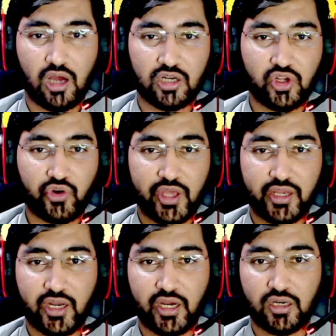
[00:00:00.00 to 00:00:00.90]
Another rare
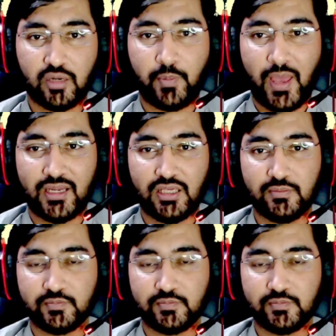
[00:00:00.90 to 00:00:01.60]
character, Penny.